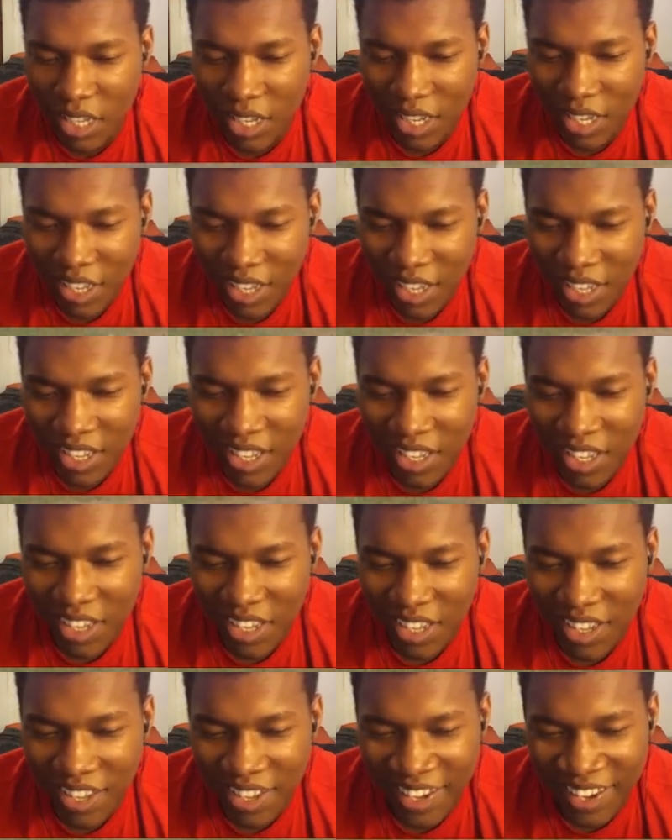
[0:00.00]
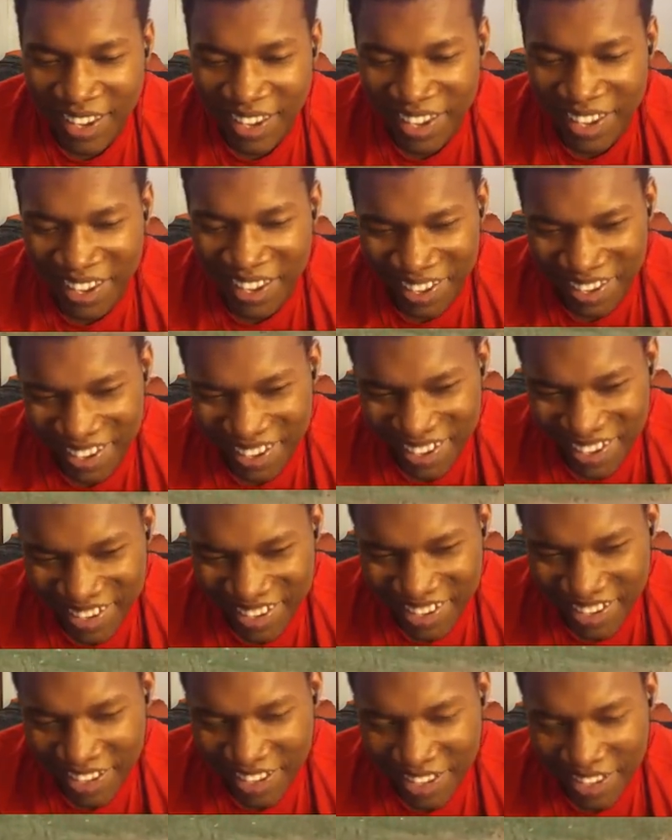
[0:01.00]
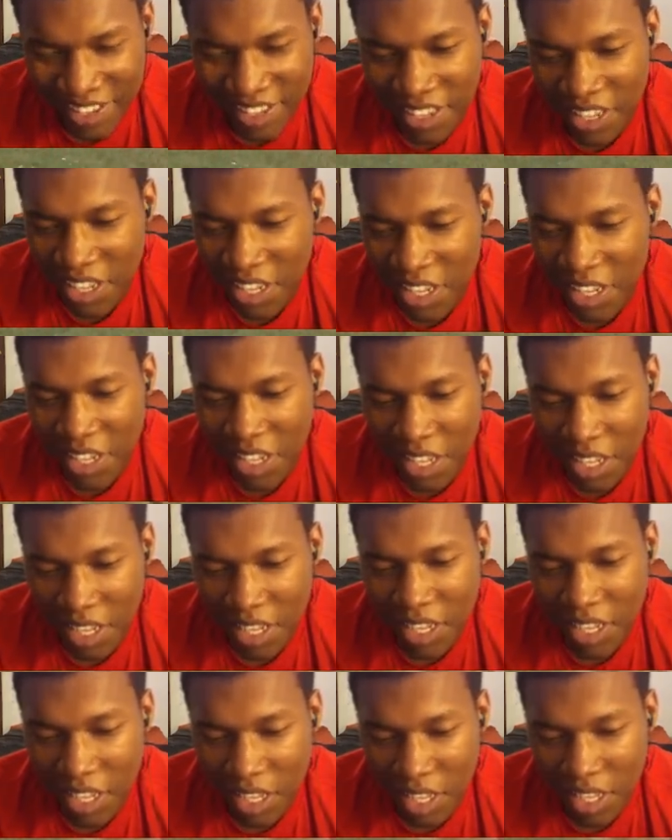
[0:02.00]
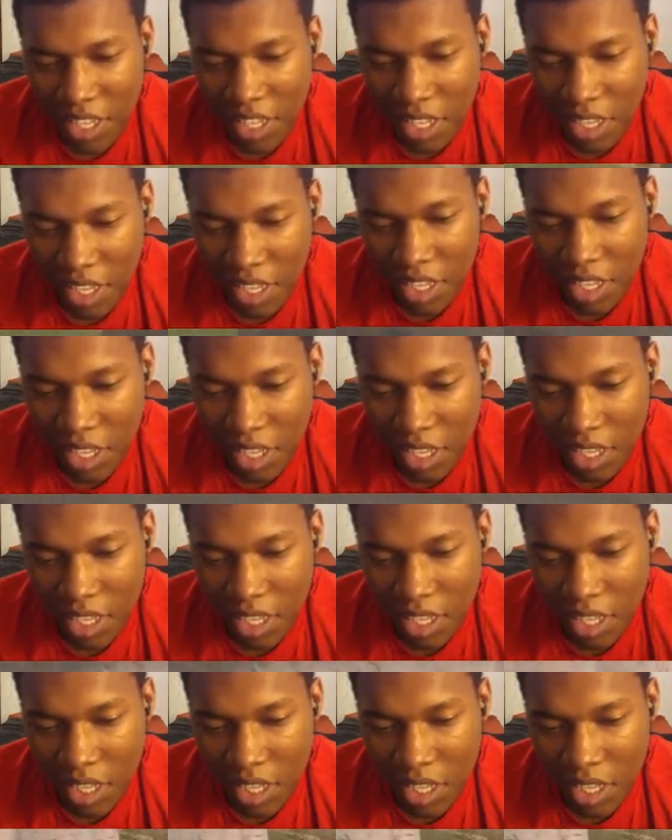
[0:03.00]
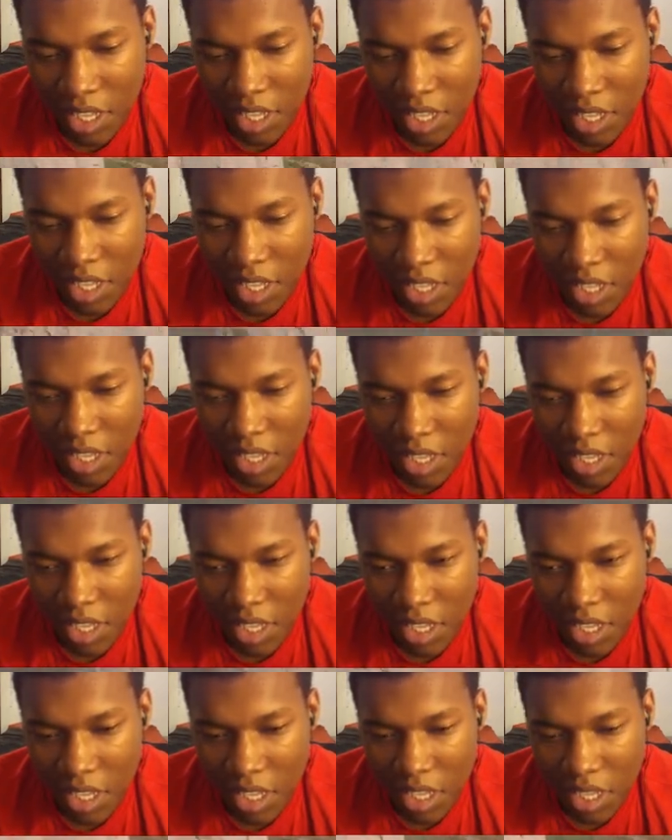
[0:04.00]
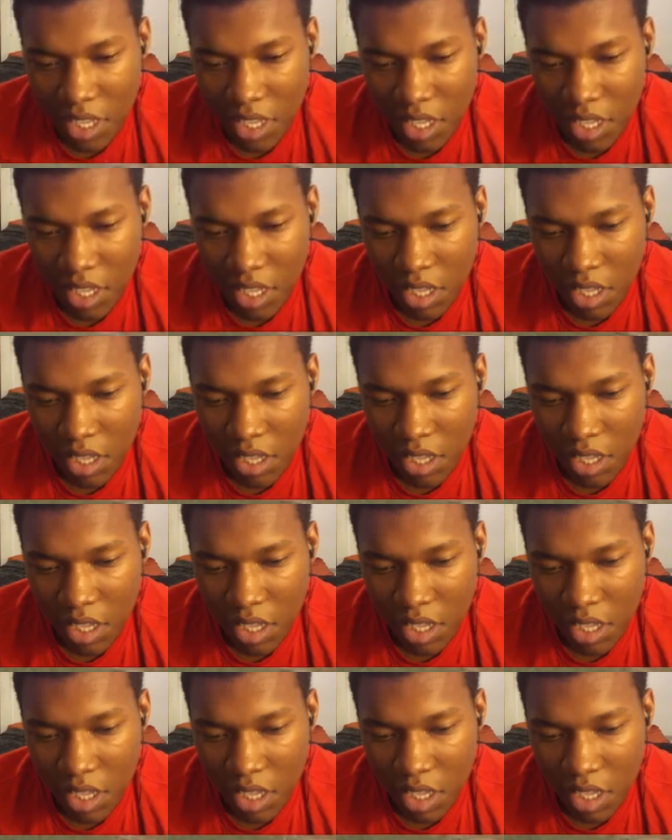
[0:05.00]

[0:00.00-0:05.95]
Nothing is said.